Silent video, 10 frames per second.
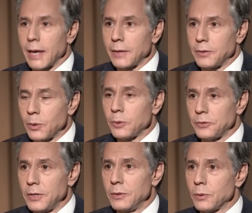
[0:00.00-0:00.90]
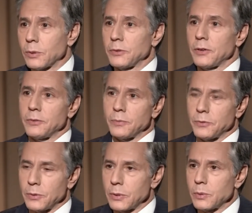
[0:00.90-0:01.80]
at the OSCE, the Organization
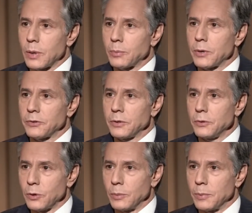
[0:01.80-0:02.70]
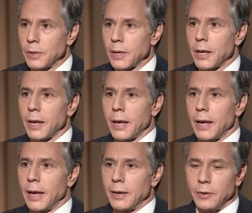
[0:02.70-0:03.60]
for Security and Cooperation in Europe.
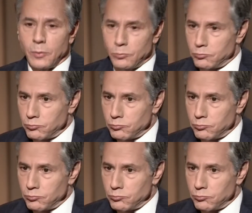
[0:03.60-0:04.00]
And